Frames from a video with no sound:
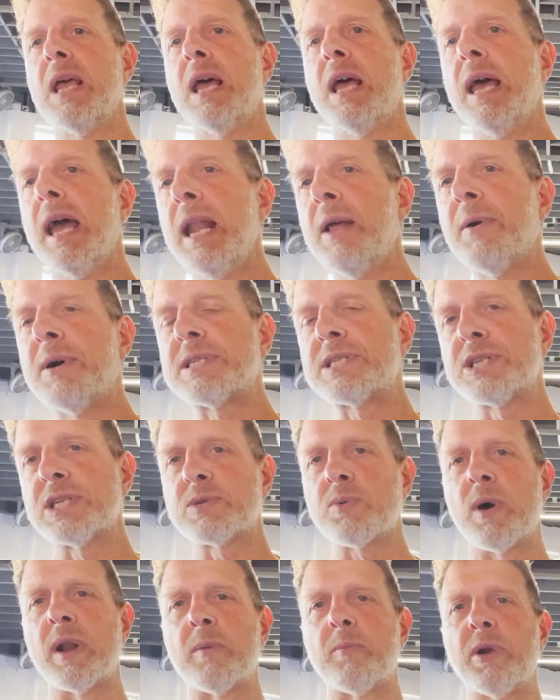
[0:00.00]
anyways,
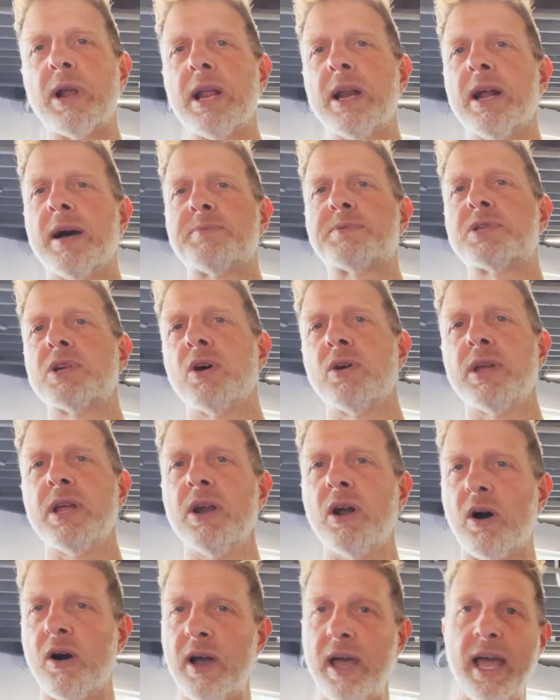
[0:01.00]
just want to bring it up. So,
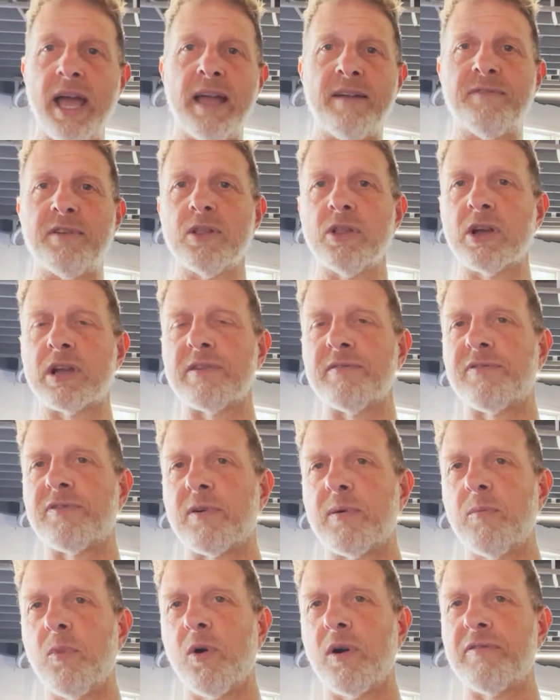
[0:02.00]
hey, if you're looking
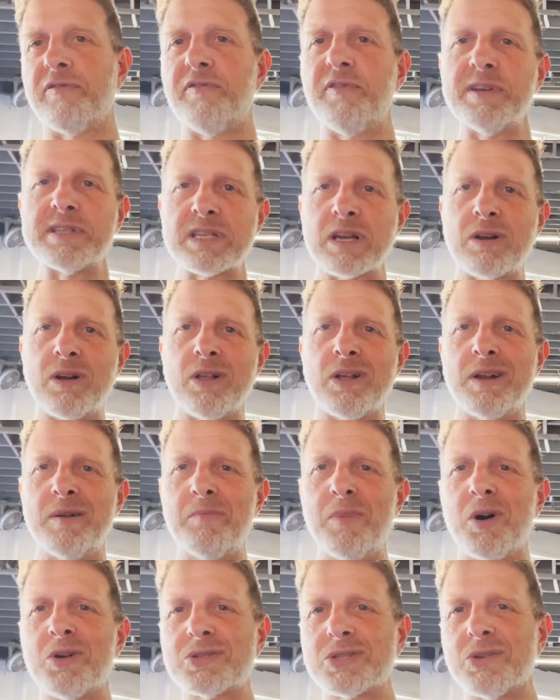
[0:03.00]
for more physical and
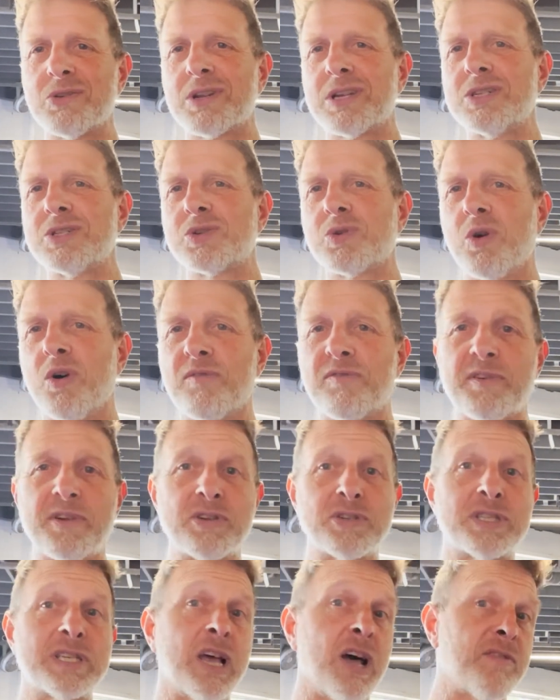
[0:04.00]
emotional control for
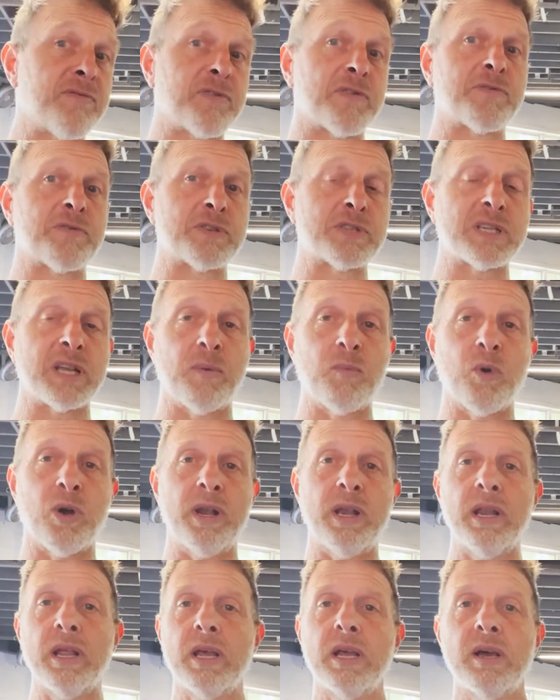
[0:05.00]
yourself or for
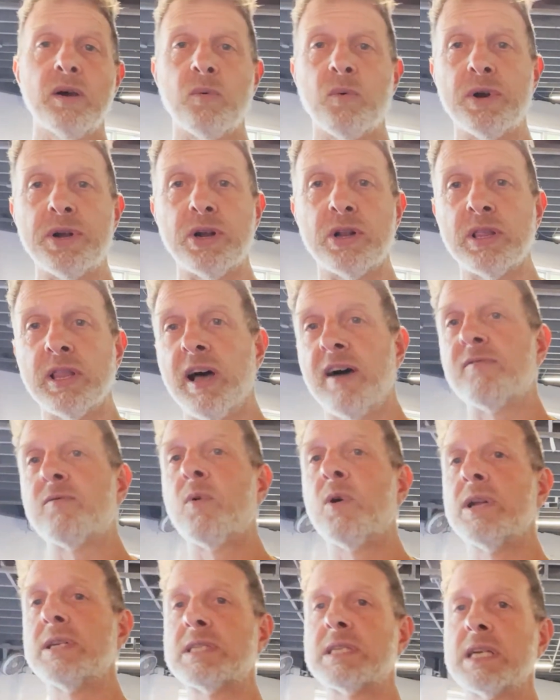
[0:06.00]
one of your loved
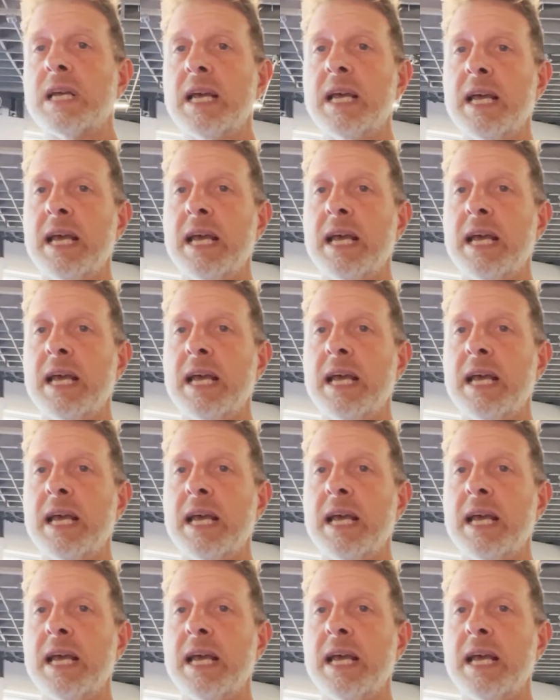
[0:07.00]
ones,